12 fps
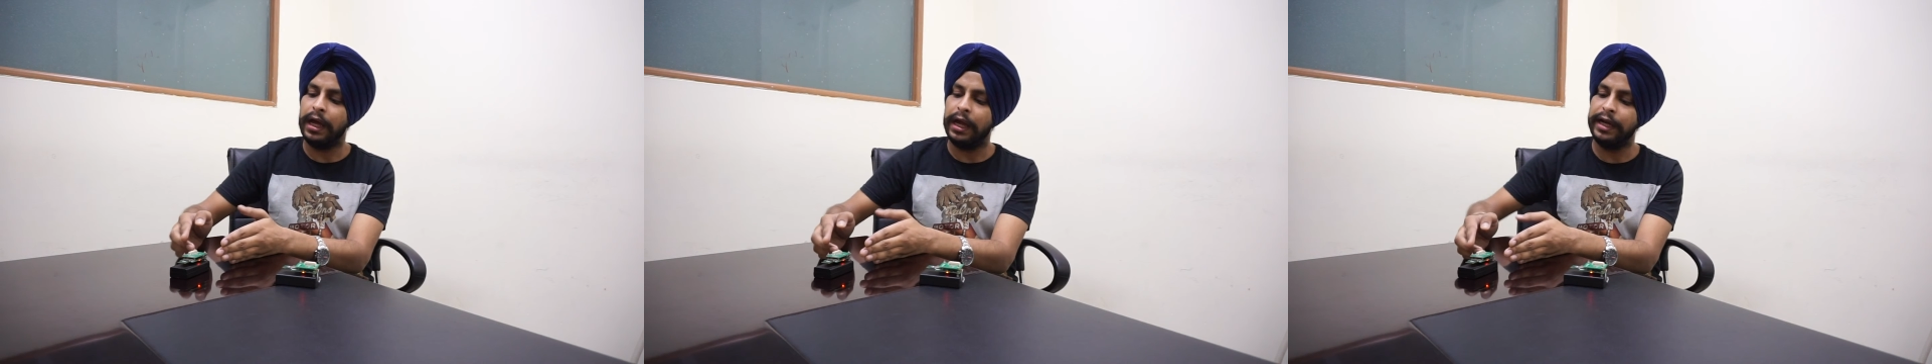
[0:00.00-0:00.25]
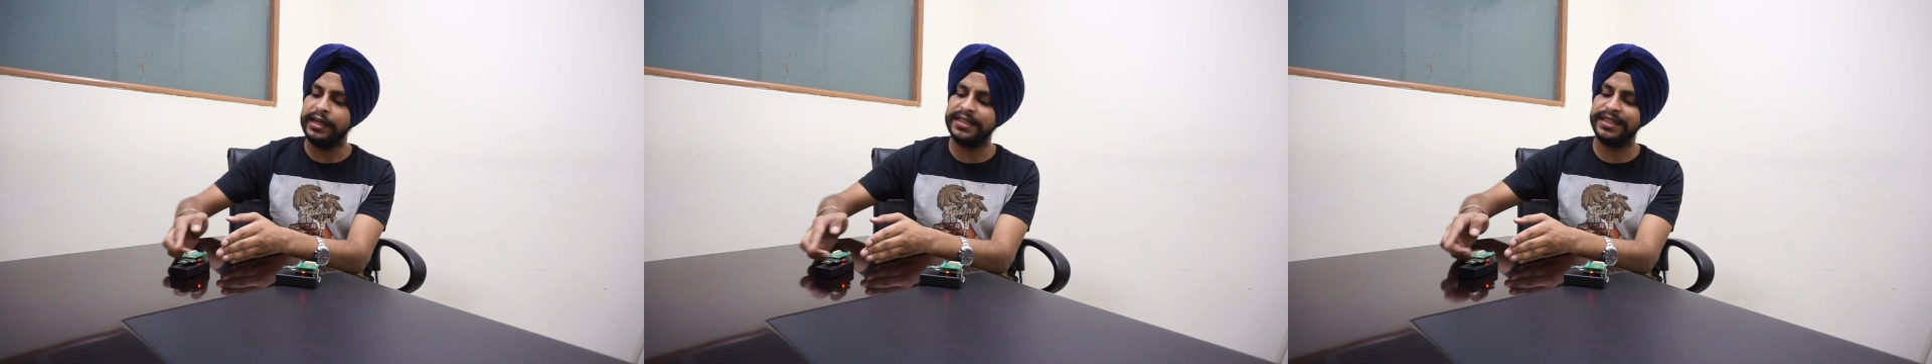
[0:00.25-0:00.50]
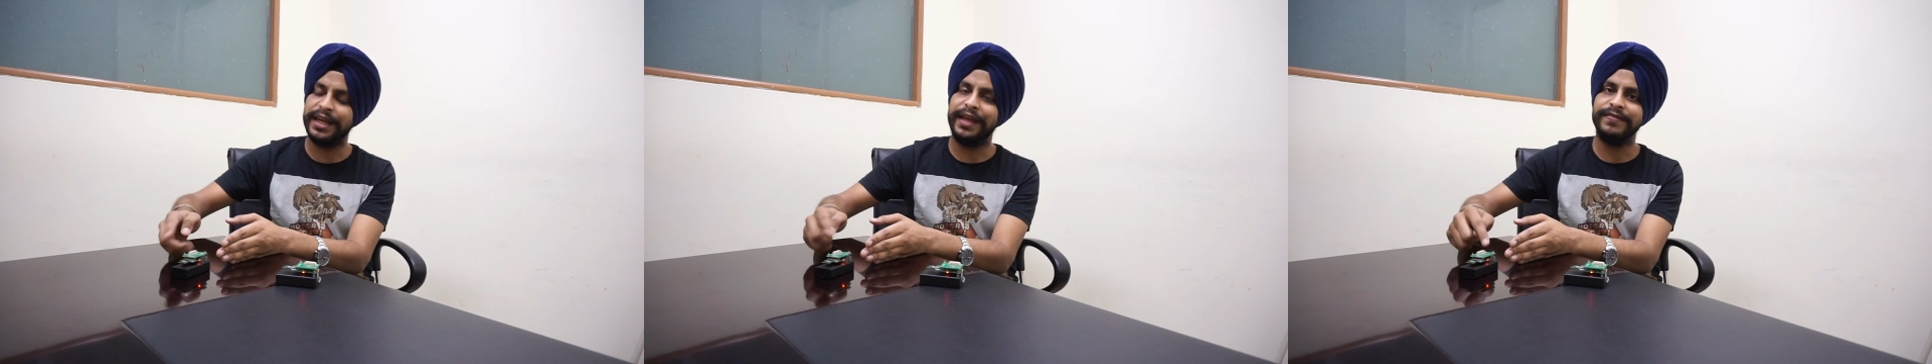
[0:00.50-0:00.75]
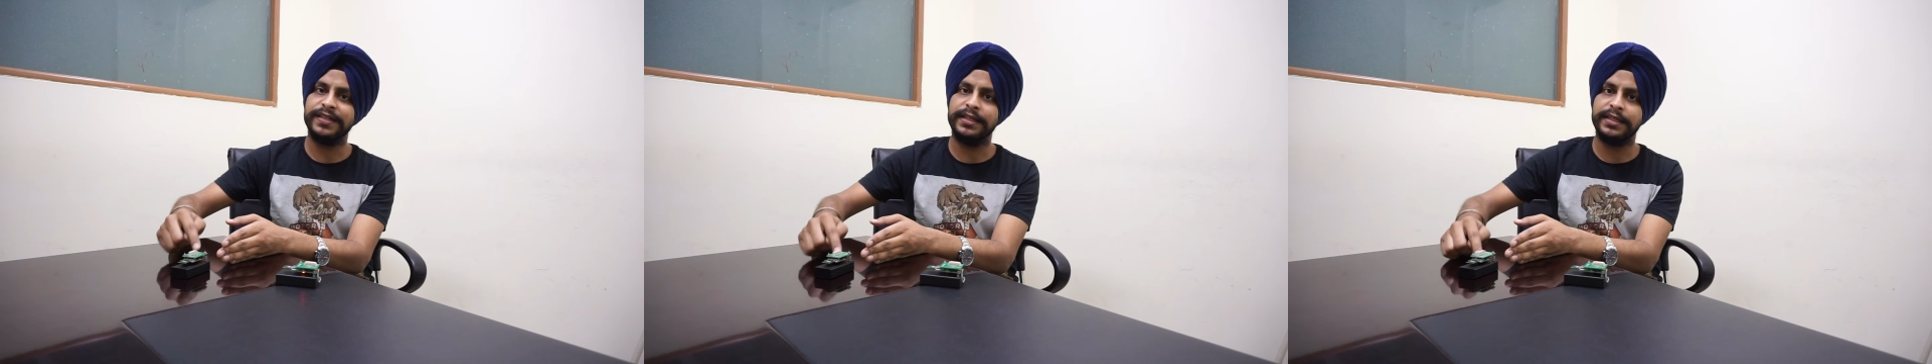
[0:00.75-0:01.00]
it
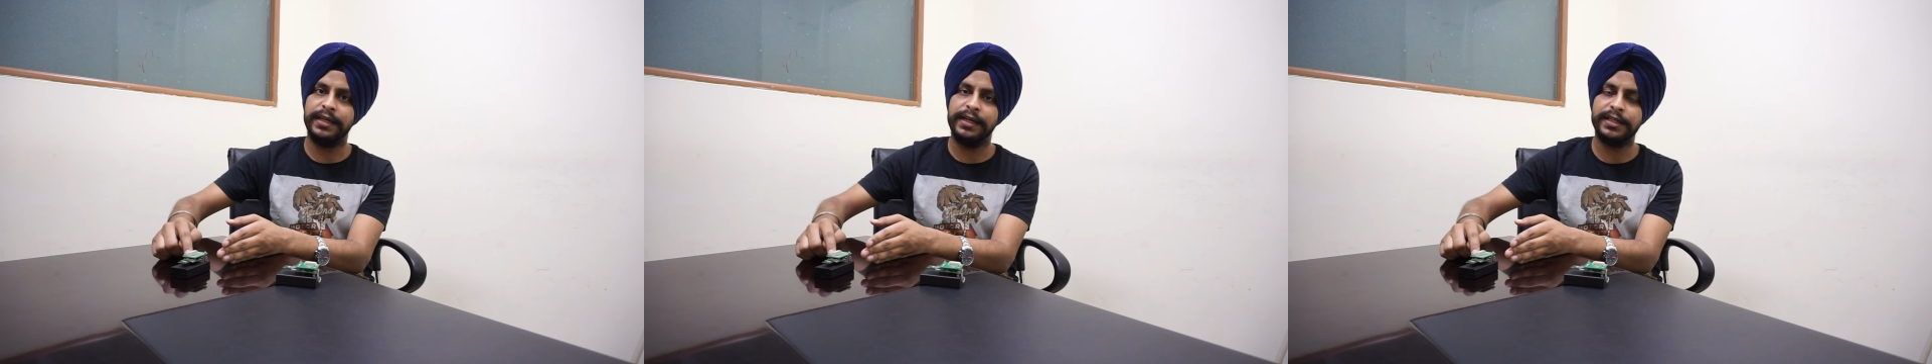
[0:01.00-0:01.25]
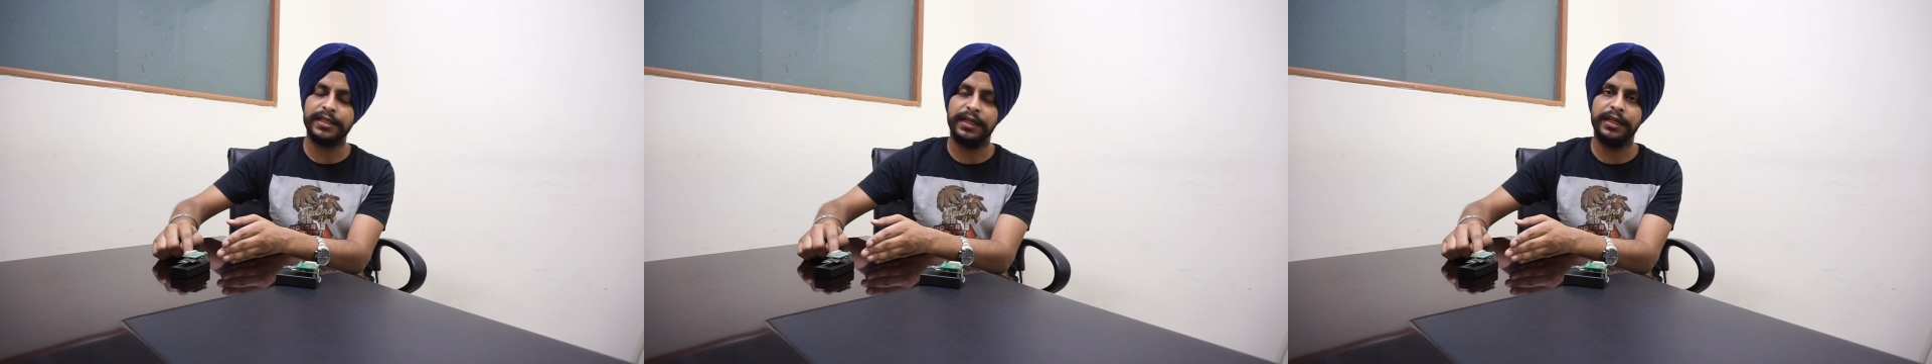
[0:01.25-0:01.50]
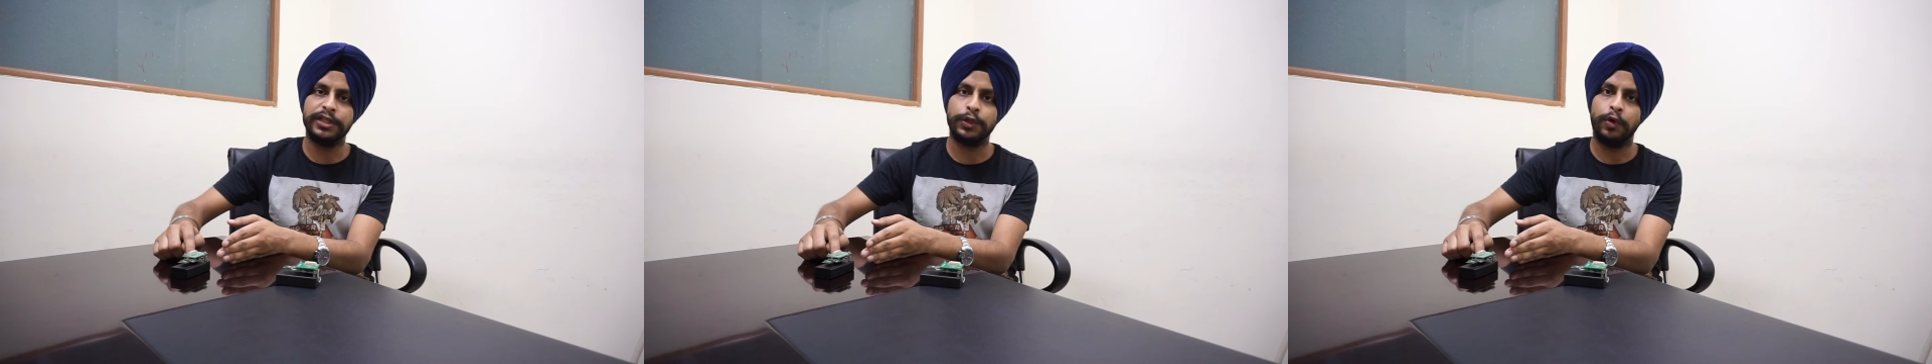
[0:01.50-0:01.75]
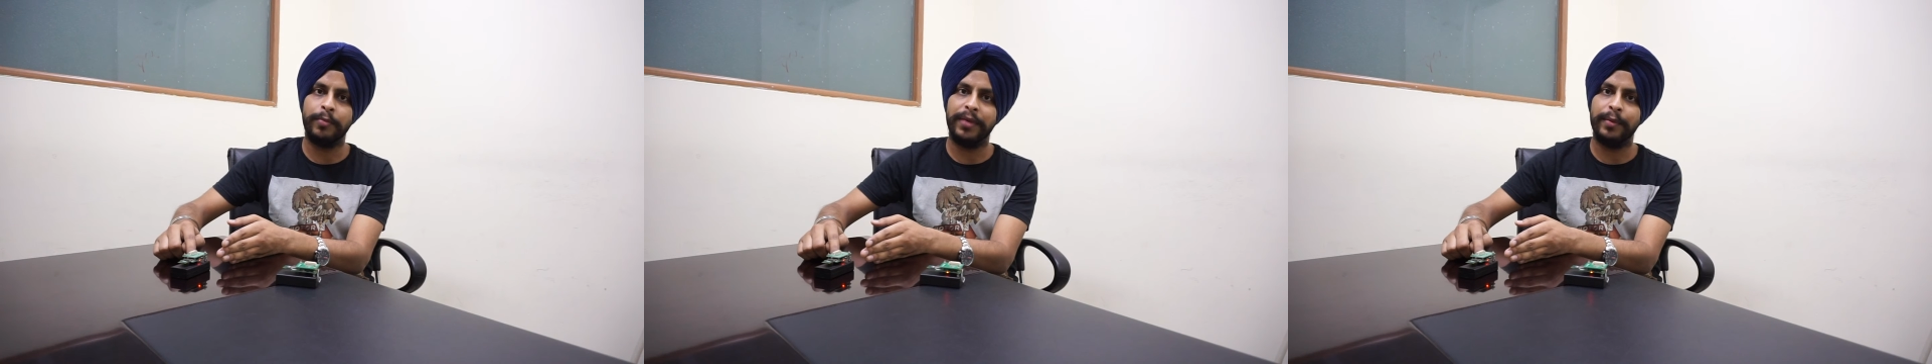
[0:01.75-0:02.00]
saves it in its
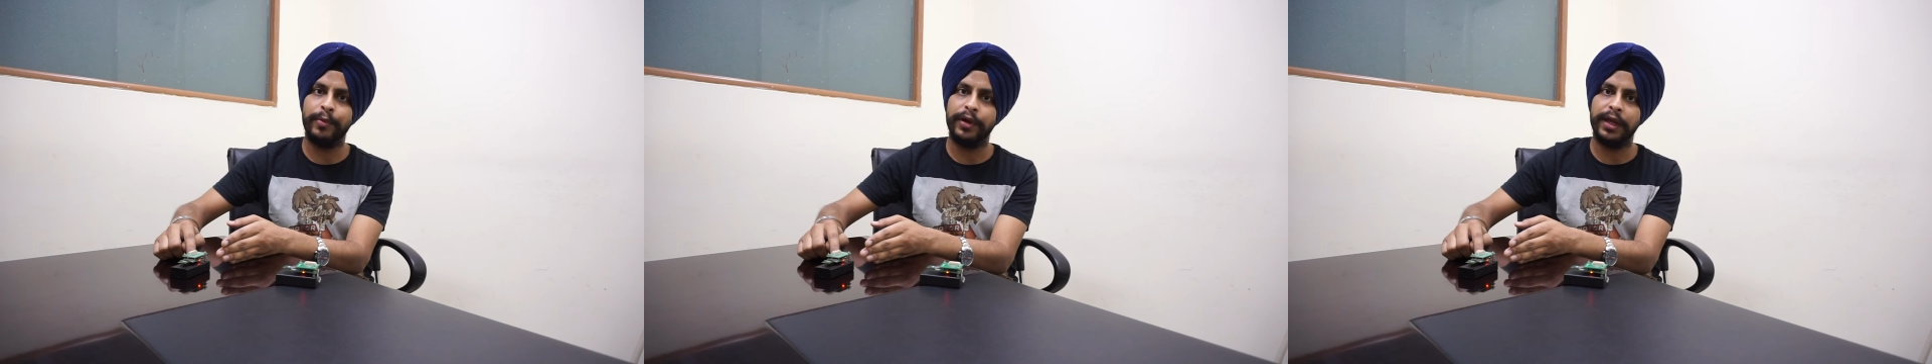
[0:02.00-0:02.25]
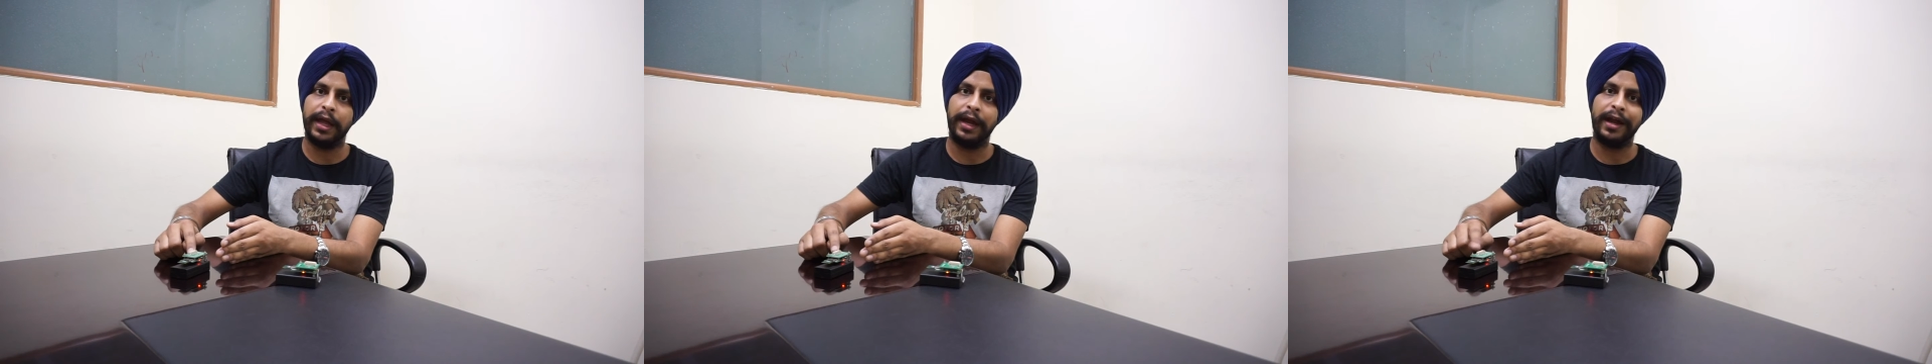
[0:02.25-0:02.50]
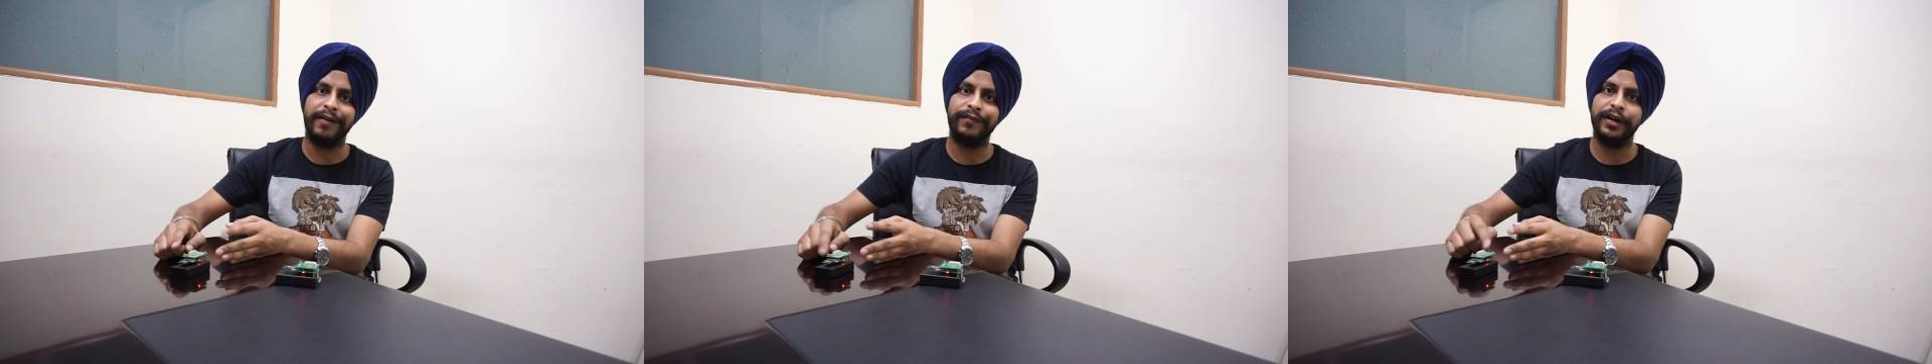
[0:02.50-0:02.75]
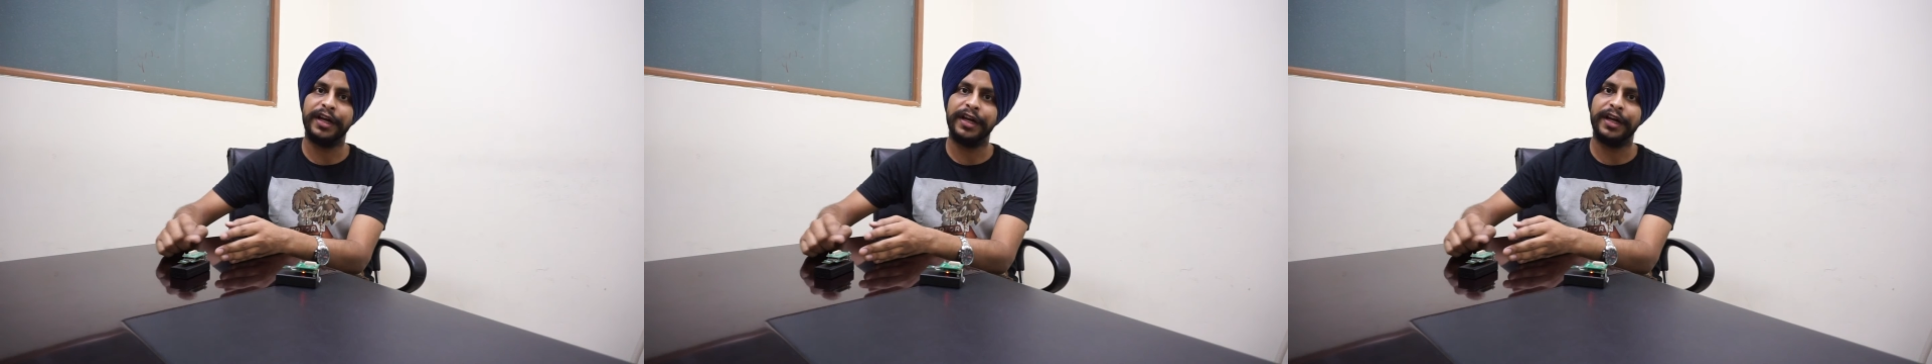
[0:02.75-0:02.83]
own memory and after